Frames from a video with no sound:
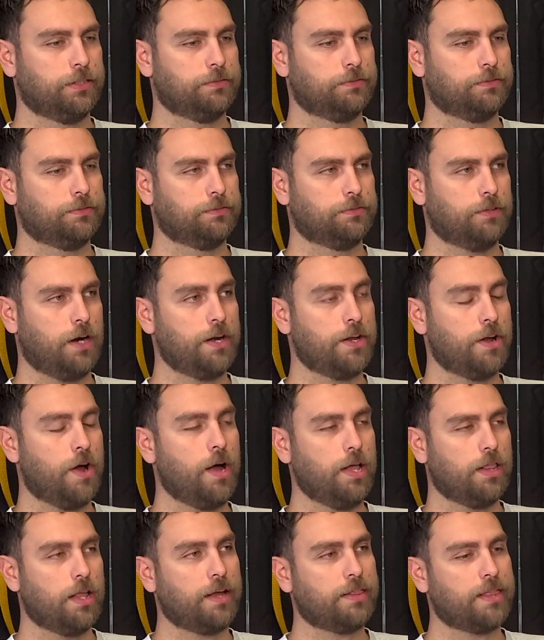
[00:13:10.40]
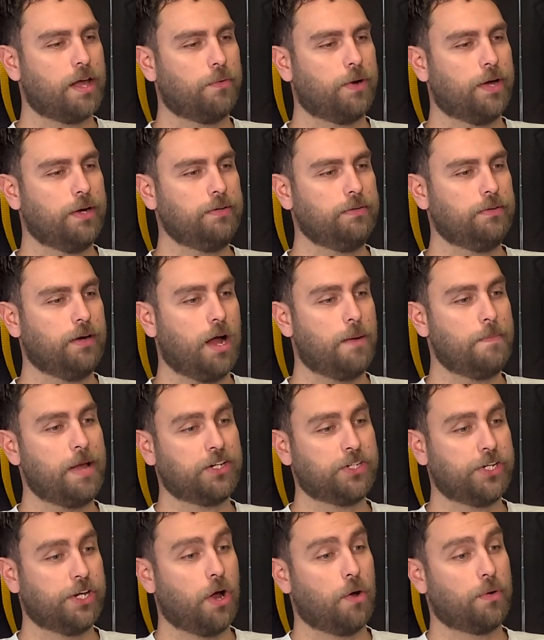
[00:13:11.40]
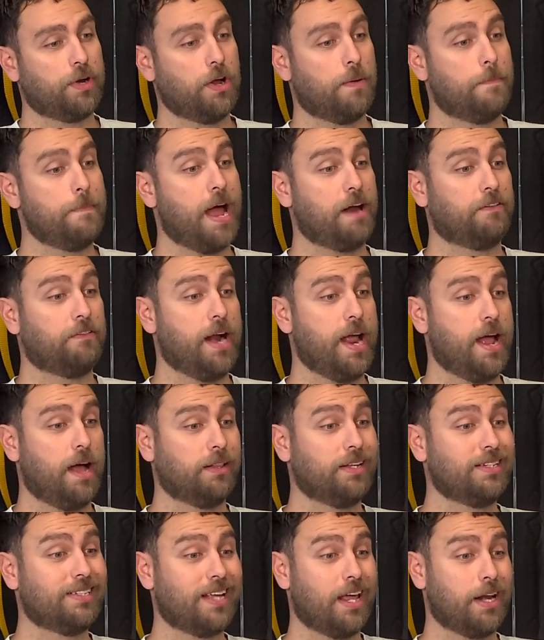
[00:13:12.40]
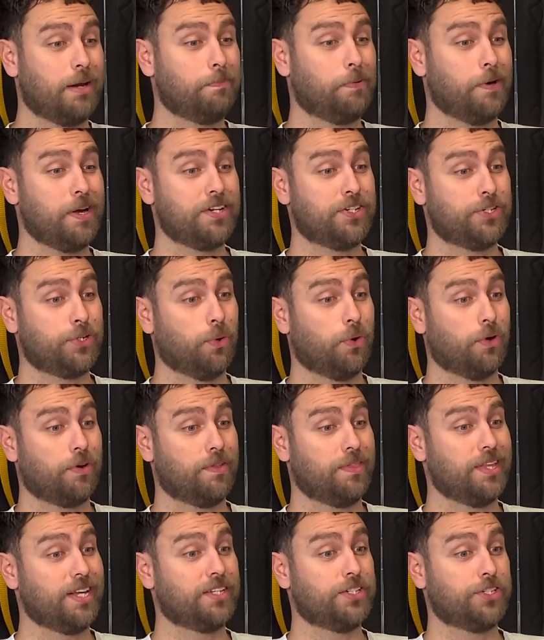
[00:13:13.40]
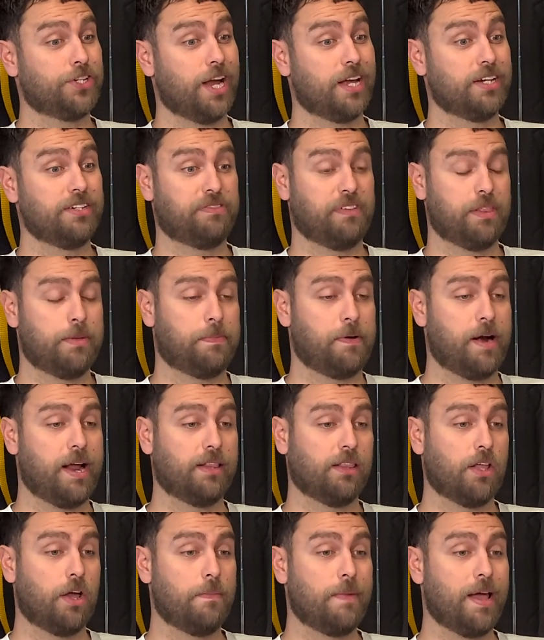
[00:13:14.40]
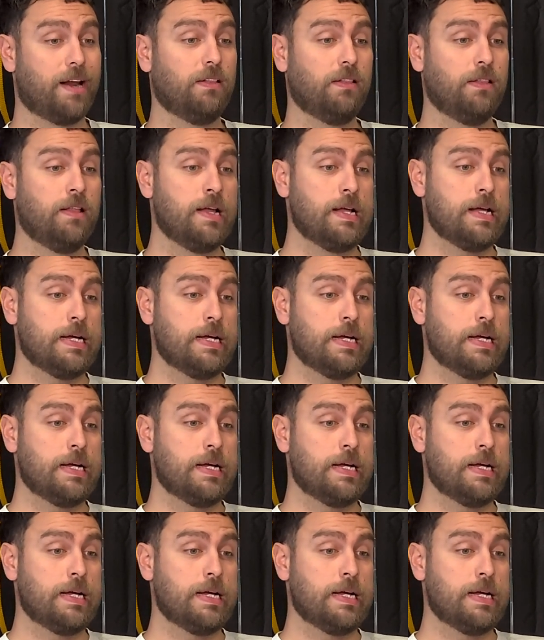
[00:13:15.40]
Rightio, I like that one. I'm actually holding on Matt Rowell. He's getting pretty short on the exchange for the Brownlow medal.